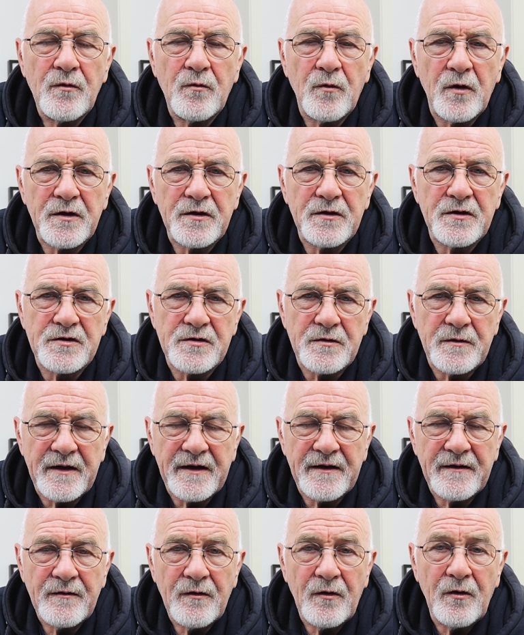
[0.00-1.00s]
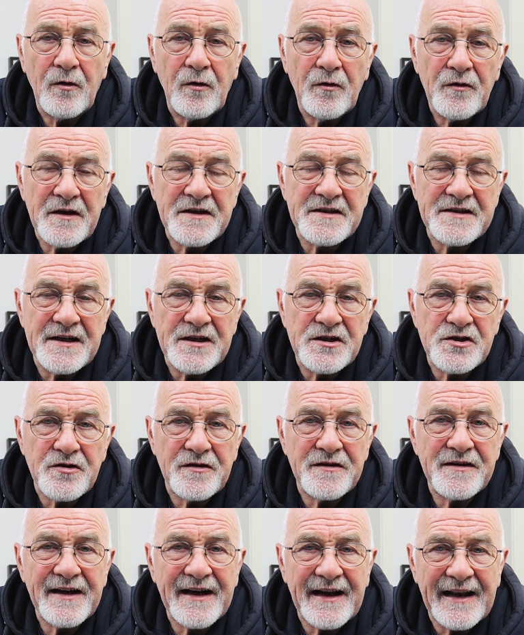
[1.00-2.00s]
what you're doing. Or the teacher
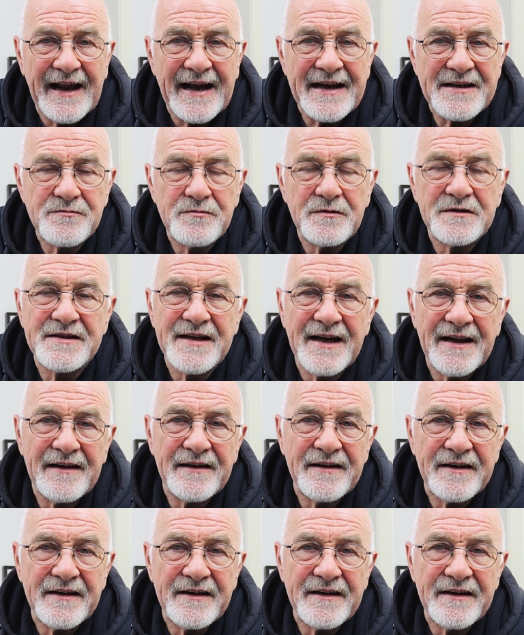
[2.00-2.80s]
in the class will tell